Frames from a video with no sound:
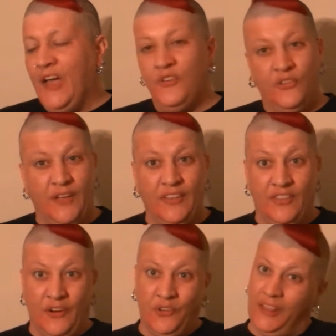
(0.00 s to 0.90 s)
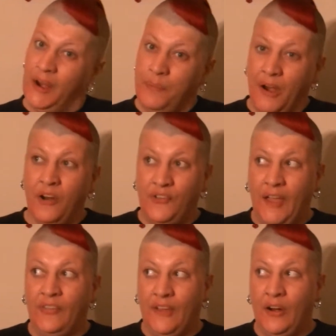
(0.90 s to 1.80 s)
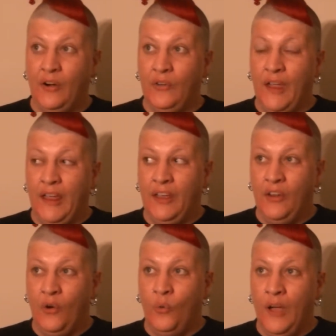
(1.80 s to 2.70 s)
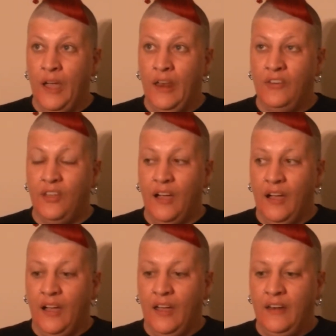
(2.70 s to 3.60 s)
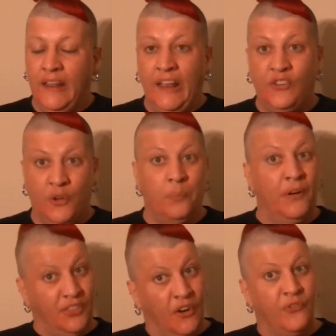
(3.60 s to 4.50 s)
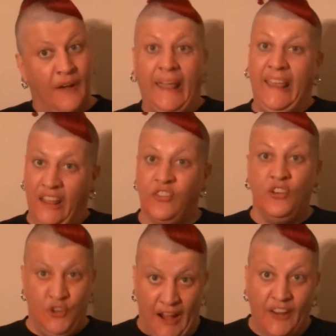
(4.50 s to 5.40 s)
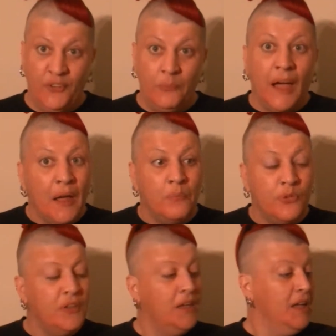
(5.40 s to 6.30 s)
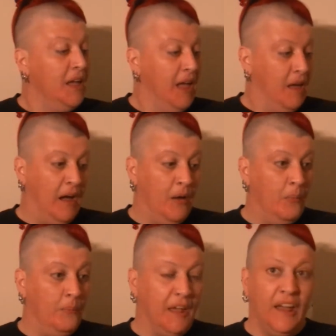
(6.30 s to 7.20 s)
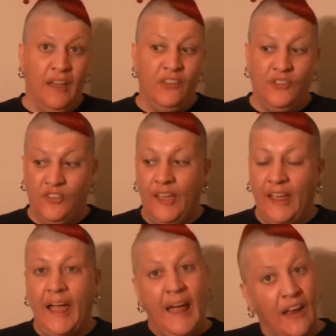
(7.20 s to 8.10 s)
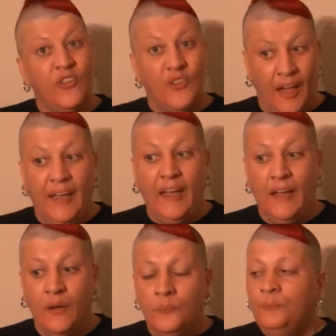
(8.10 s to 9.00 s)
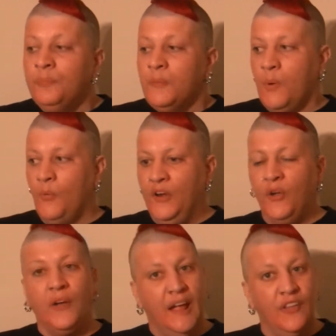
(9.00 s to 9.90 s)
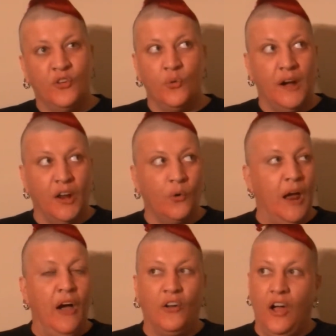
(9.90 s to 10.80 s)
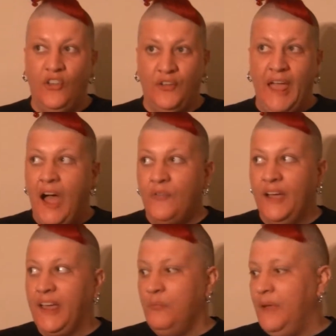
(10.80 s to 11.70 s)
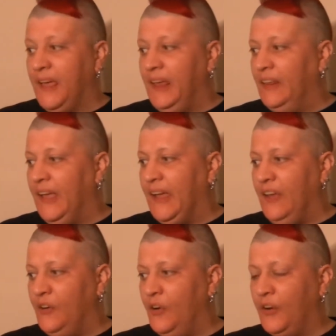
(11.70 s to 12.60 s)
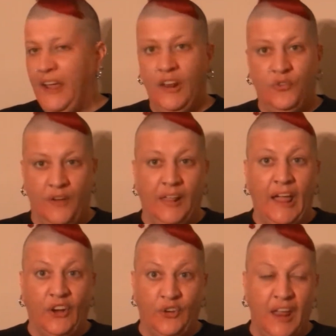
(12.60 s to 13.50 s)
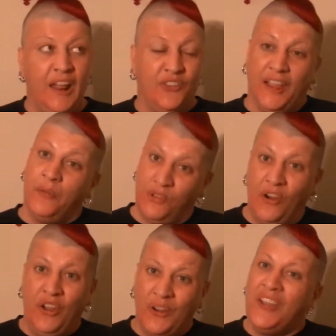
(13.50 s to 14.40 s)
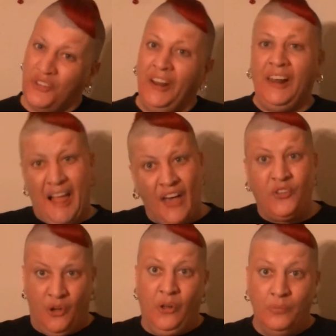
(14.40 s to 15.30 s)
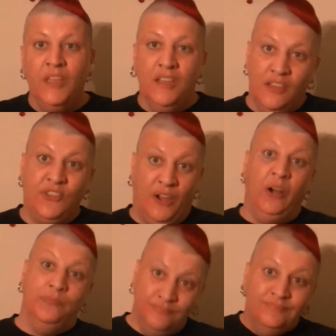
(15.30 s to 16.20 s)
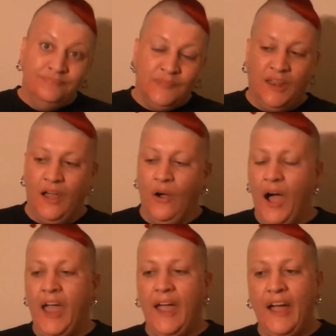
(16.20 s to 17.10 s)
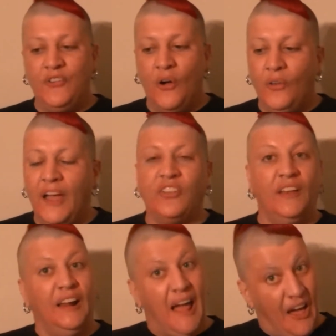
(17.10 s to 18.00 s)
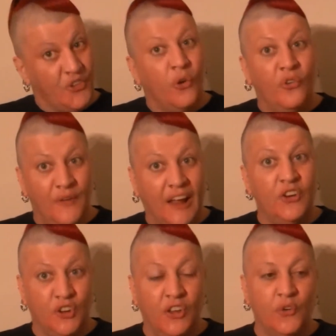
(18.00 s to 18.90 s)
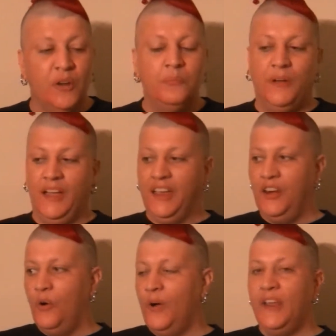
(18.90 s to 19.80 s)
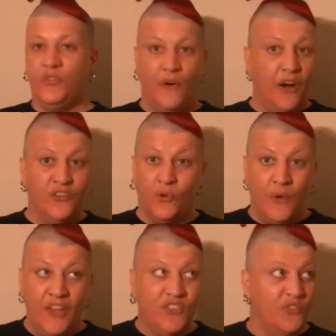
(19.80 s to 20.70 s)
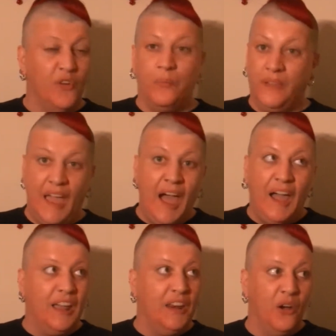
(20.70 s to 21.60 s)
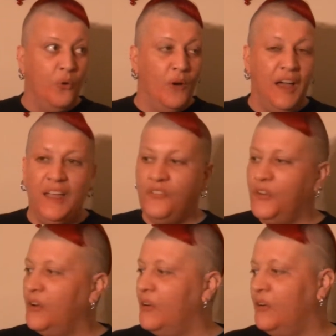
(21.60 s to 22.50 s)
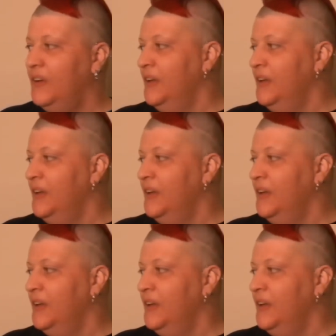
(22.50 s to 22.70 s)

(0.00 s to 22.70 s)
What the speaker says: do think that there's a lot of parents out there that, you know what, need to put their fucking kids in check sometimes. Because it's like, I hate to tell you, but when your kids are running around causing havoc and making, like, other kids feel like shit, it's like, I'm sorry, your kid's a little asshole. So, you know, I don't like little asshole fucking children, but you know what, as far as the rest of them, yeah, you know what, if you're...